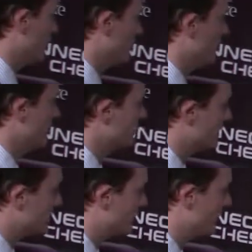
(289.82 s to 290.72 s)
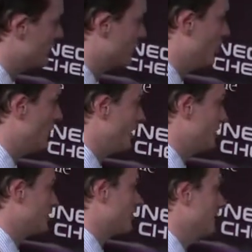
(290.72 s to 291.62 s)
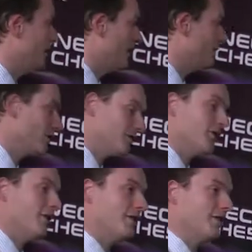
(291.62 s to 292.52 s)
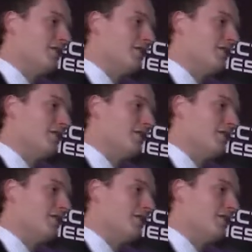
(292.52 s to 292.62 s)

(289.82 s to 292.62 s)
got those six vertical pillars. Uh, sorry that